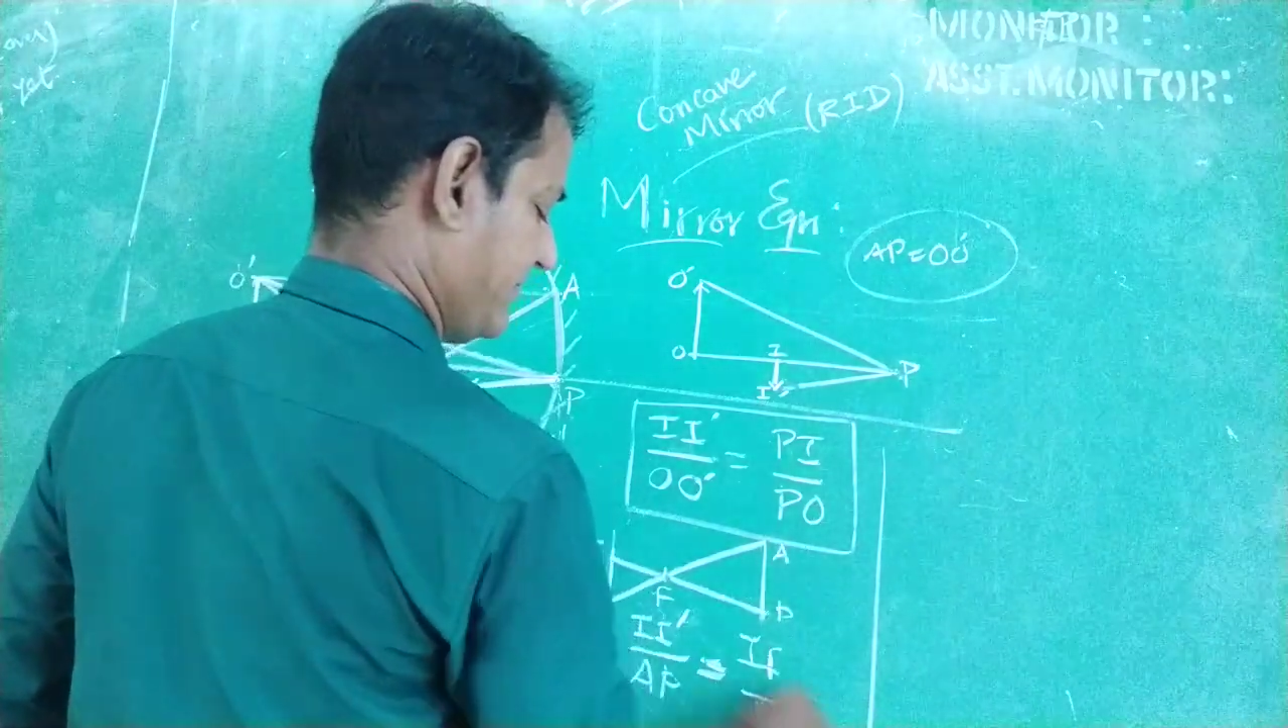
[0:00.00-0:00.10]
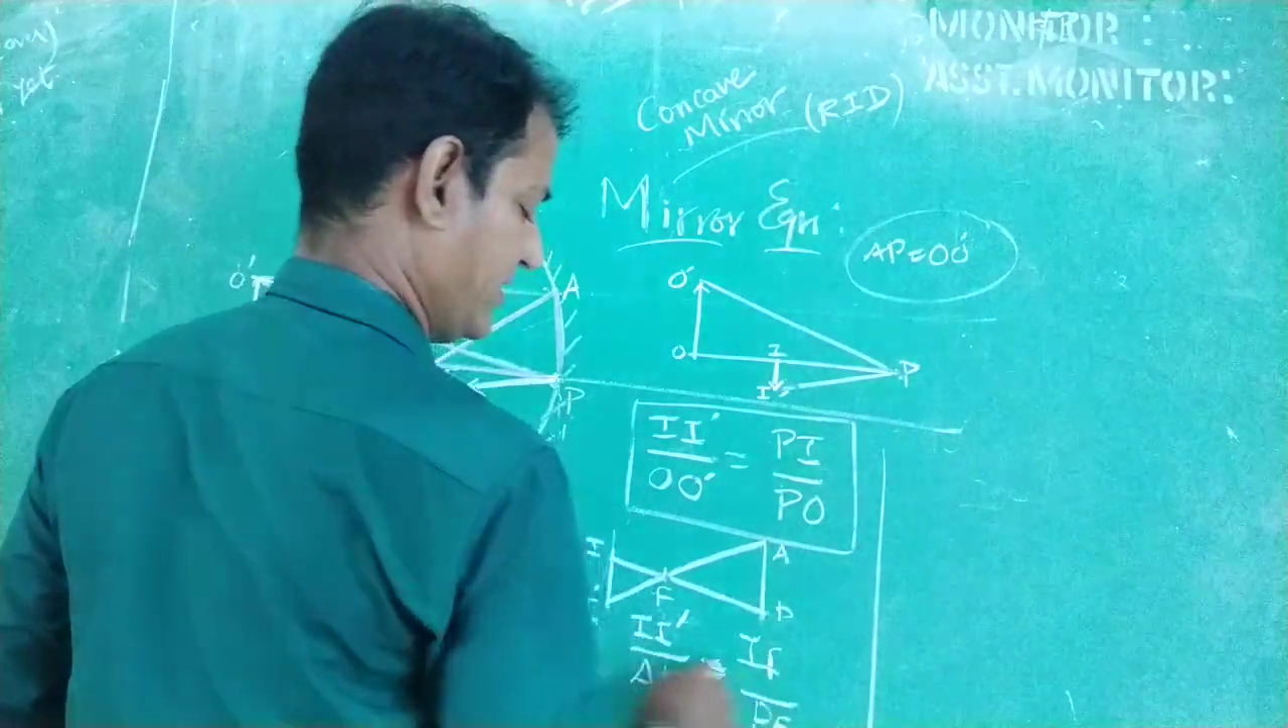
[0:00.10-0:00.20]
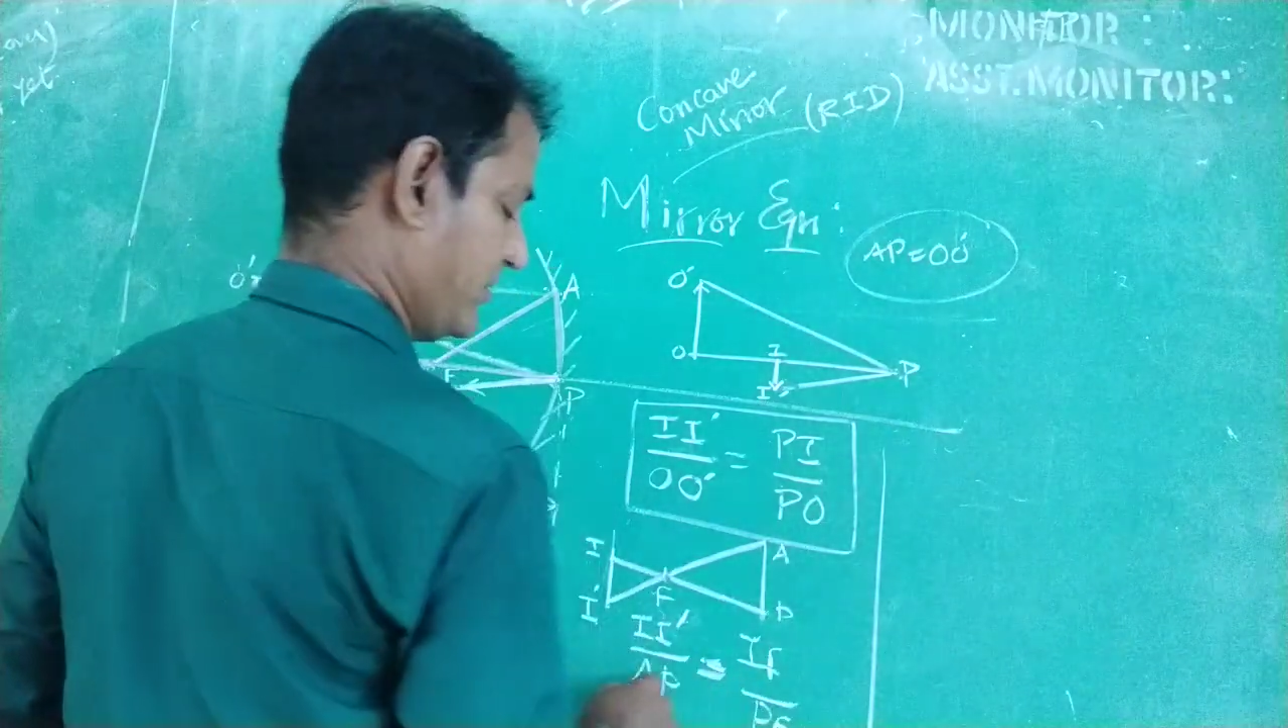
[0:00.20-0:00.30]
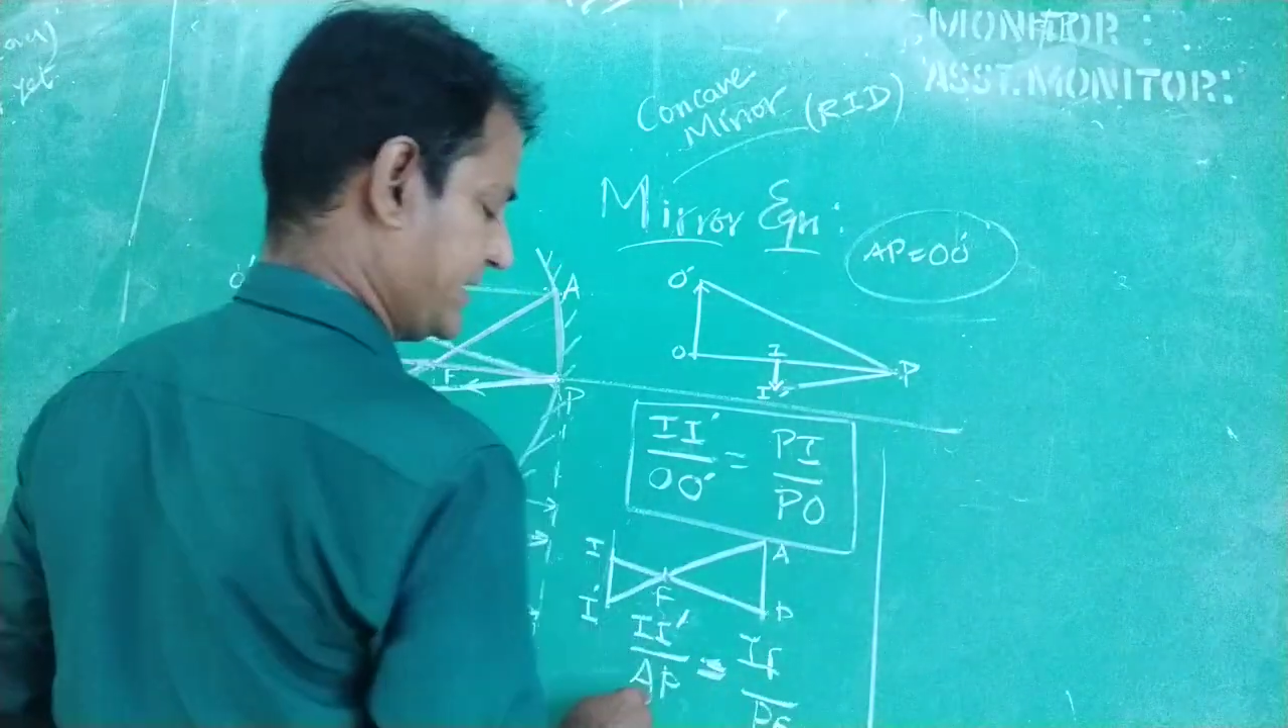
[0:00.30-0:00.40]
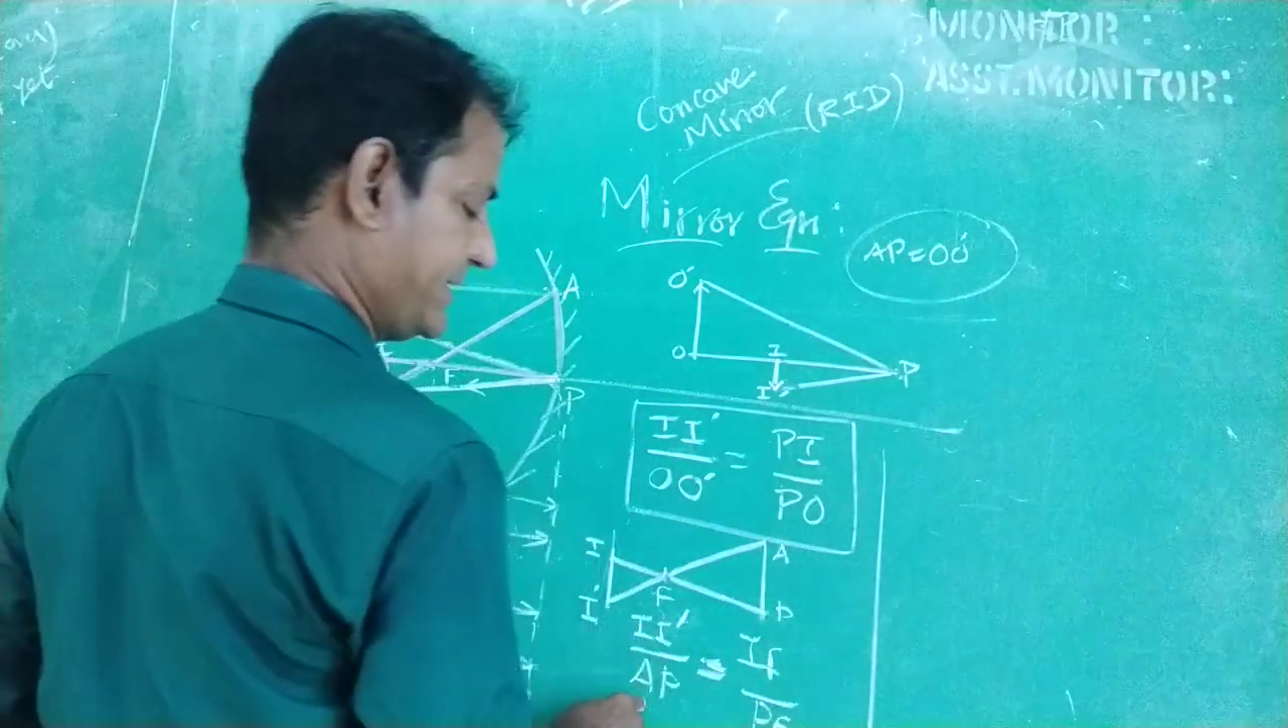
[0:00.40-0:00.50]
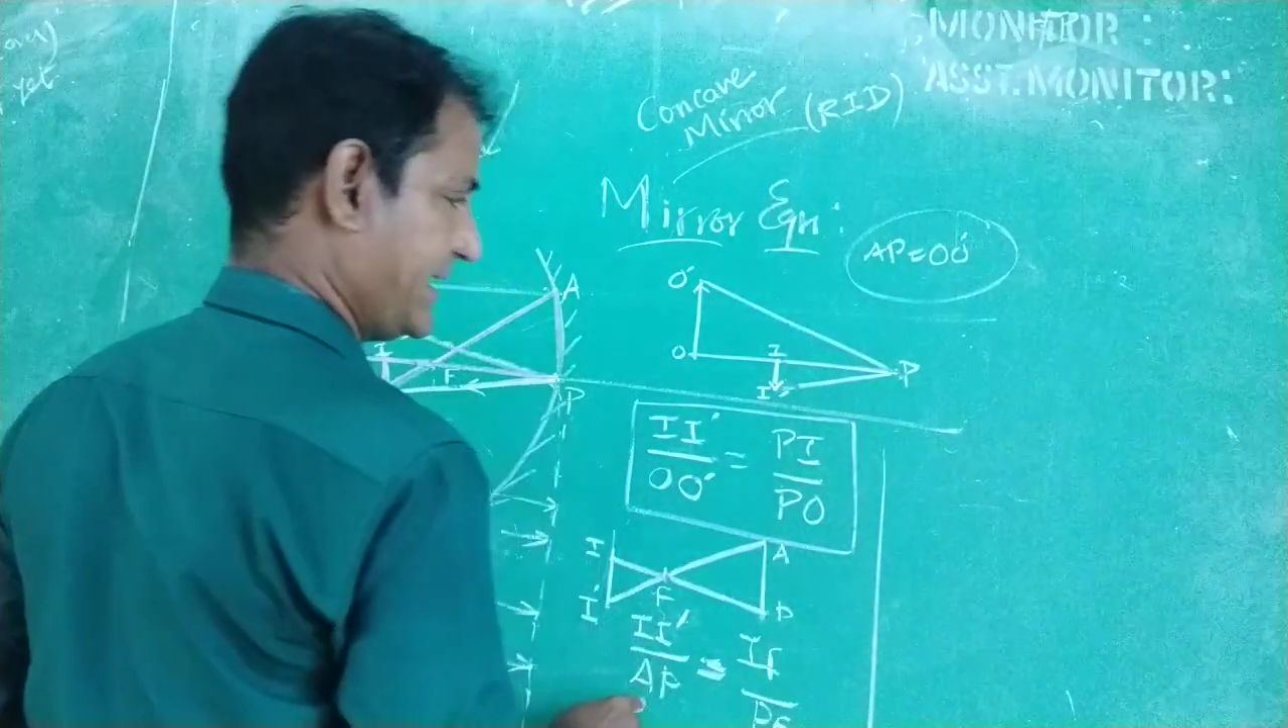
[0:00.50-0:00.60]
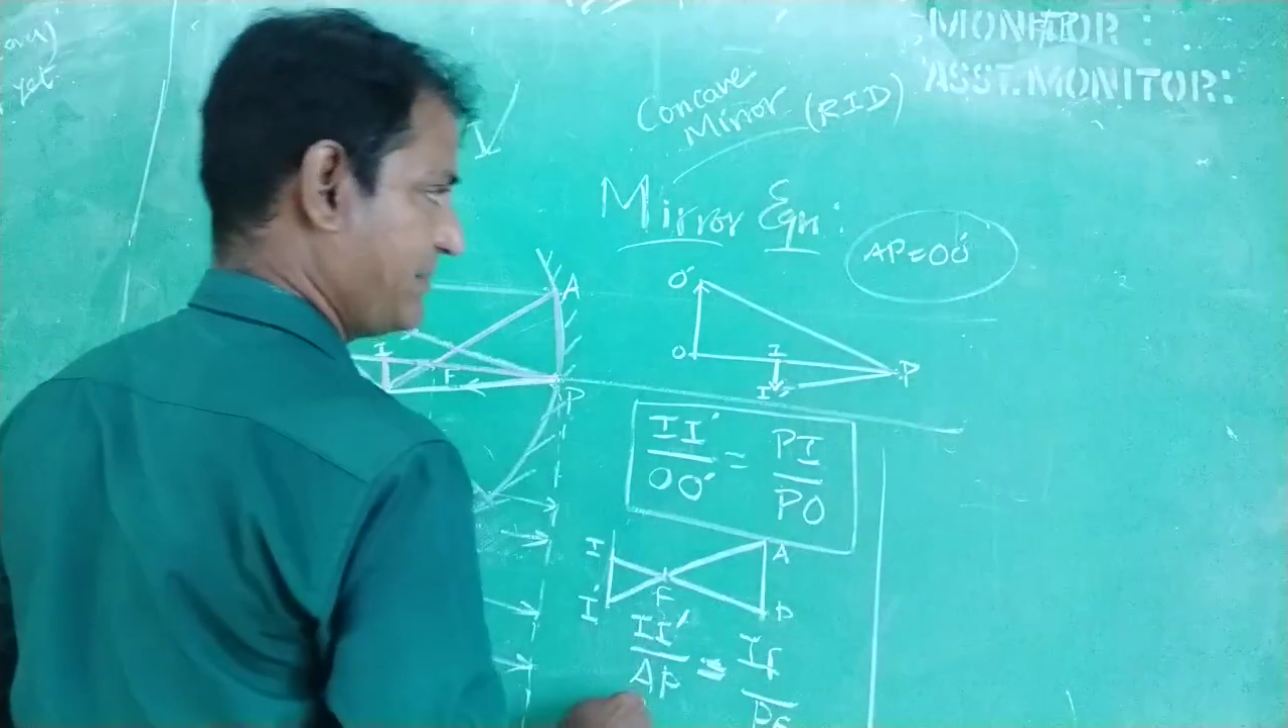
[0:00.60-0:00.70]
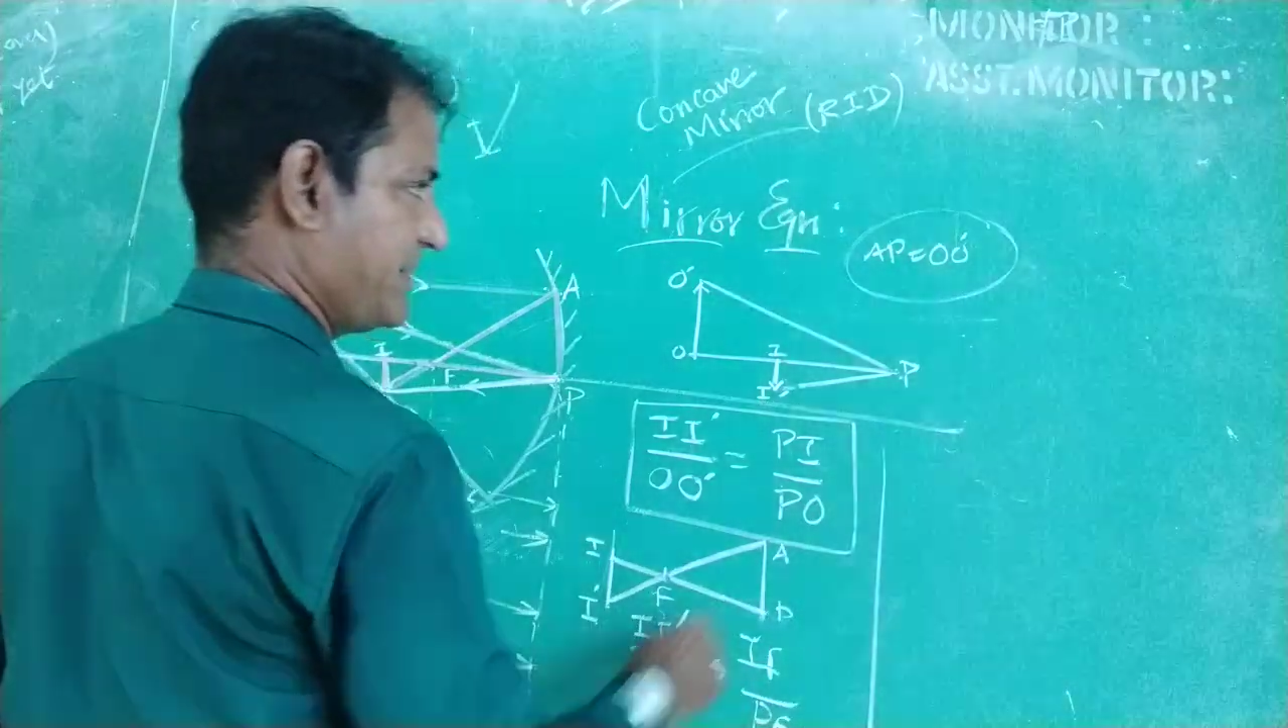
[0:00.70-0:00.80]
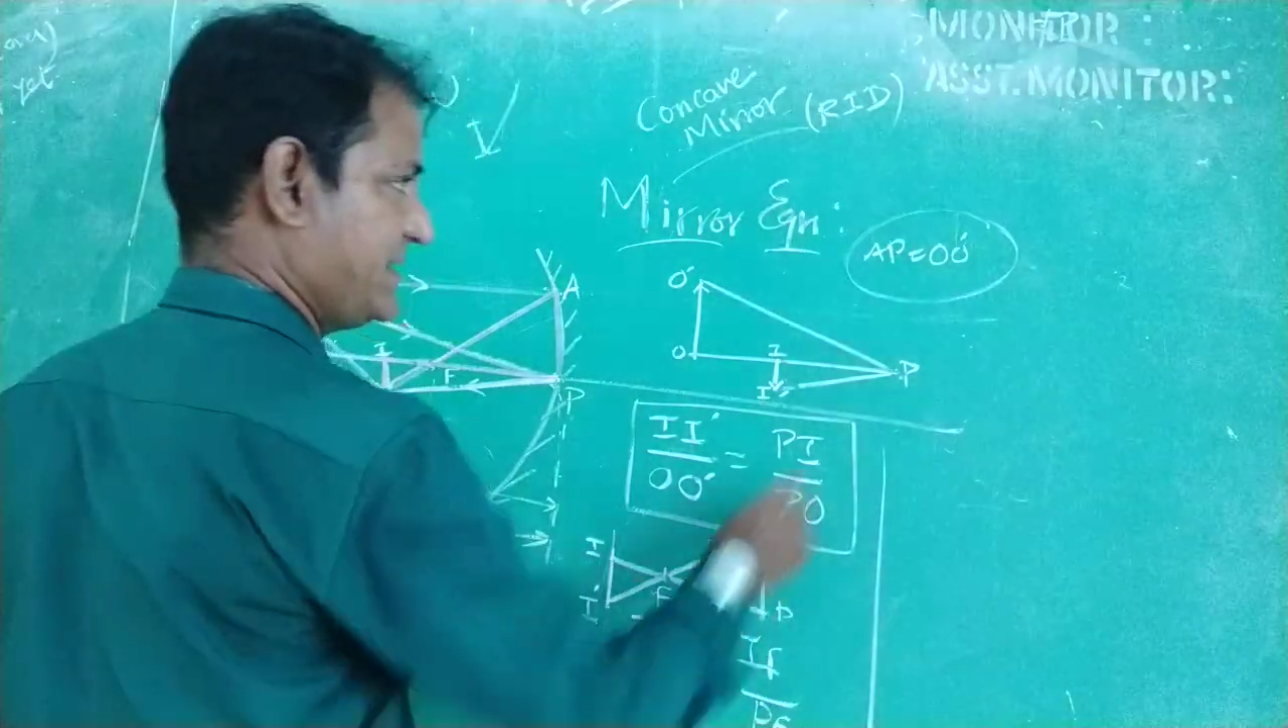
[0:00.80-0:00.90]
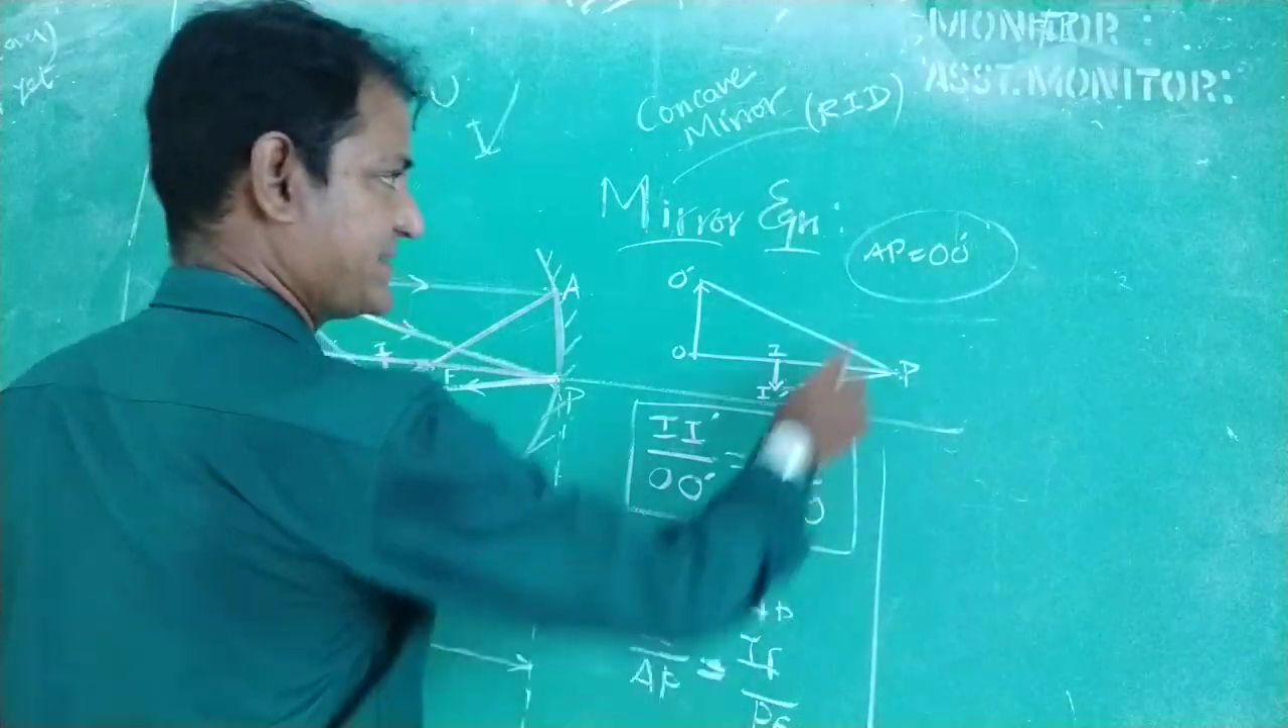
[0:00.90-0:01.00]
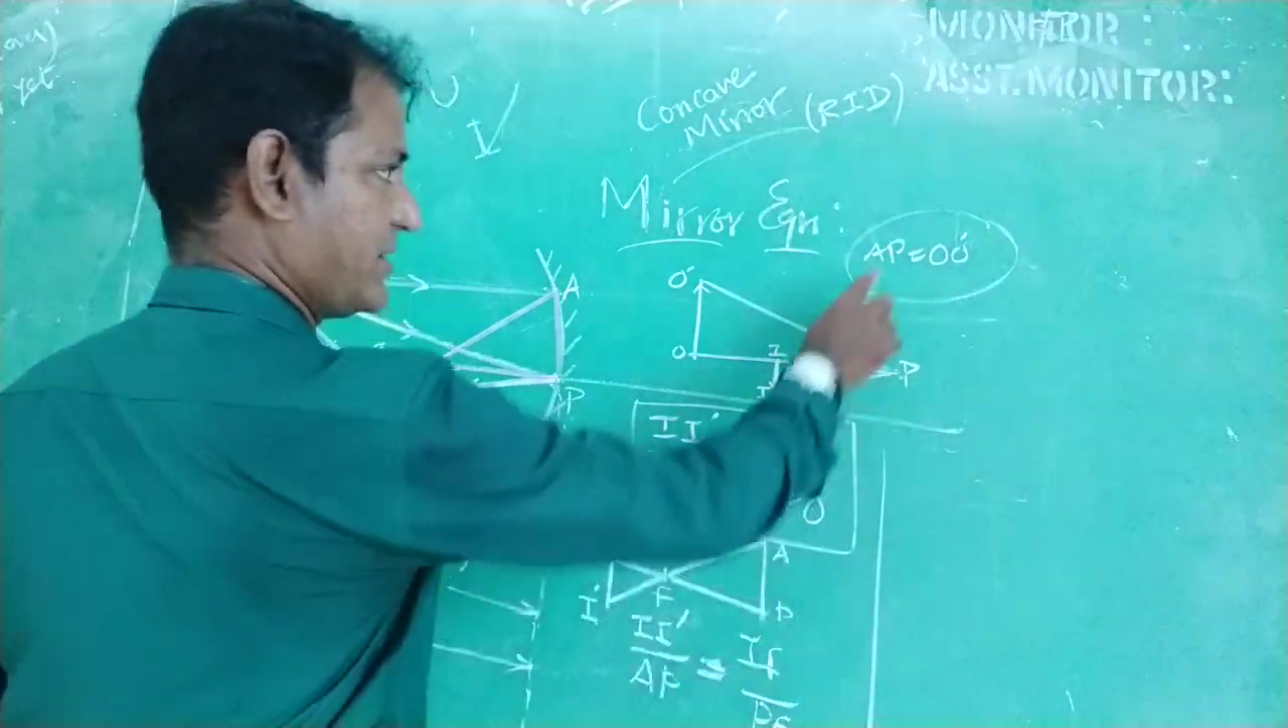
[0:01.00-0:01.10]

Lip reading: we know that AP is